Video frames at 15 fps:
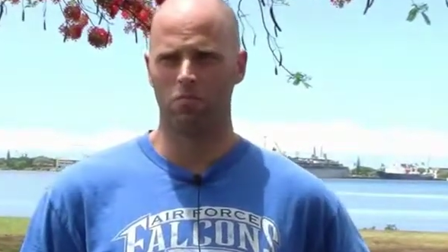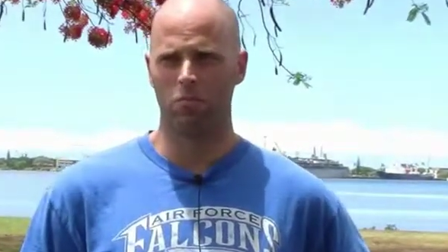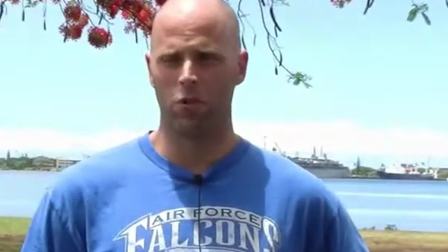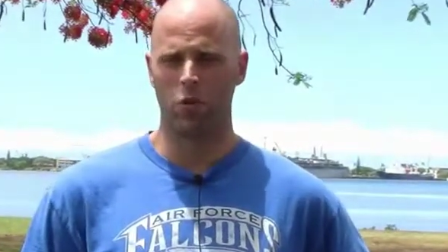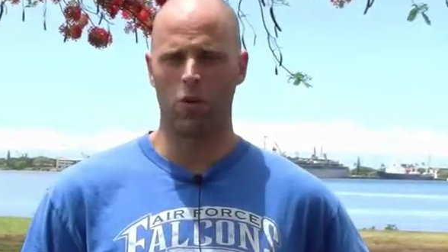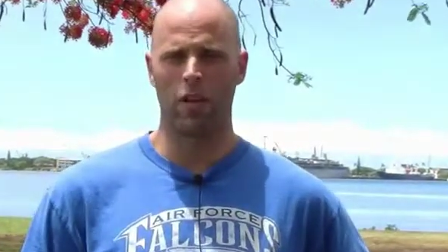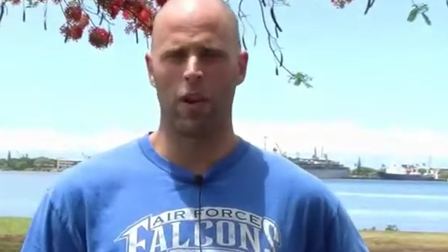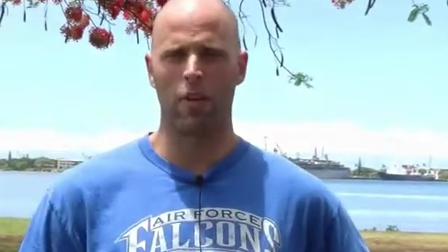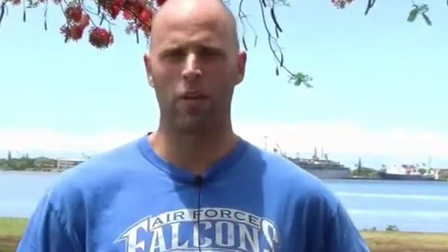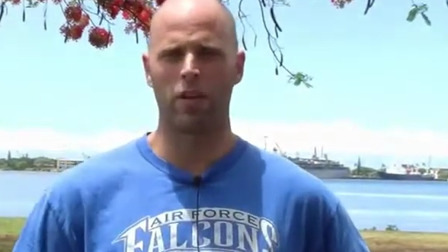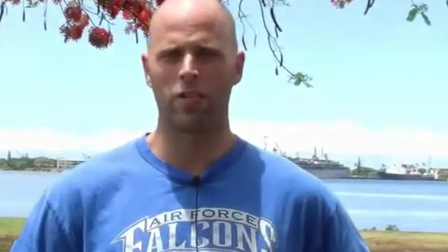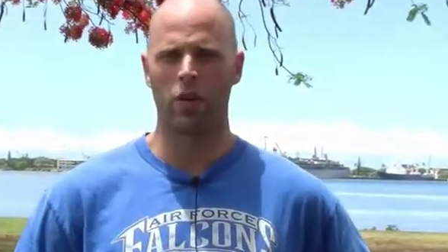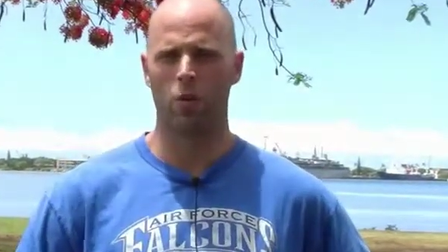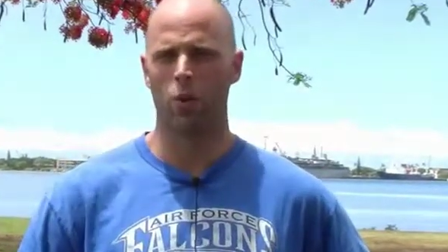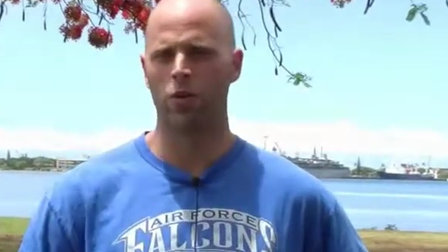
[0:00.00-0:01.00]
do a lot of
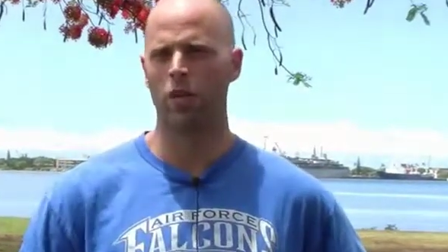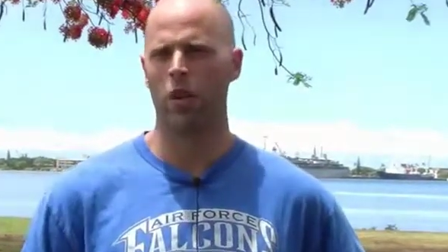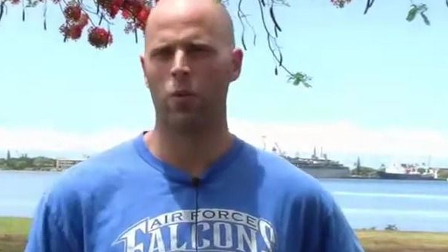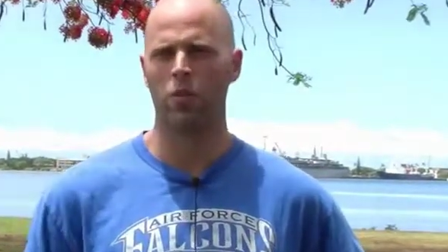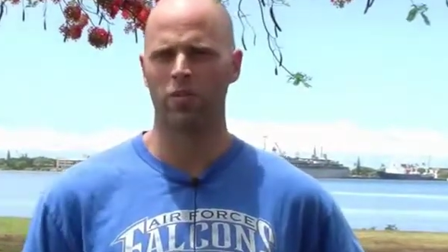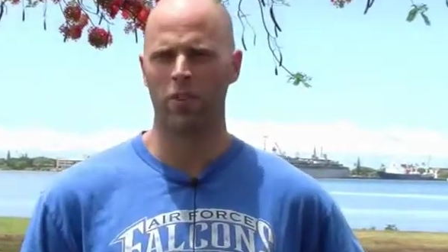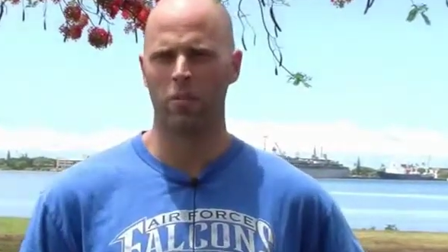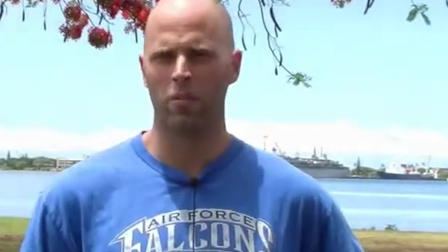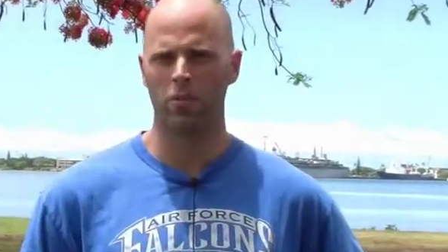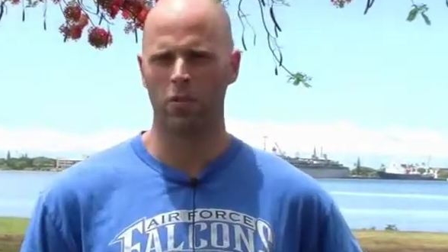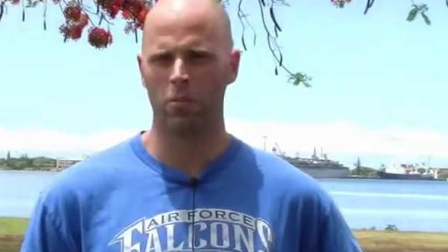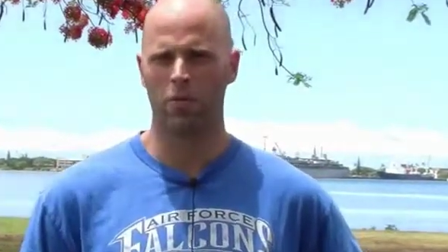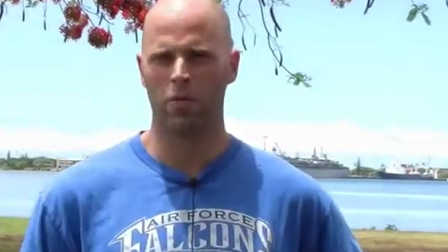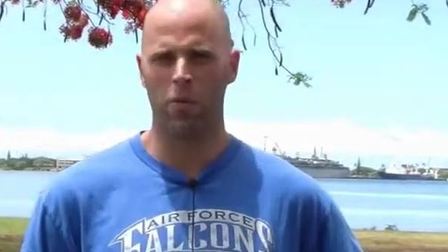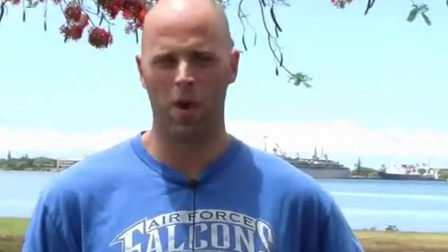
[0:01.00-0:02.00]
things at work that I wasn't able to do
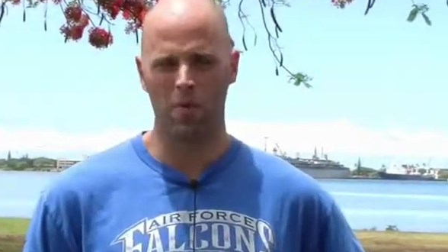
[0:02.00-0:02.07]
before.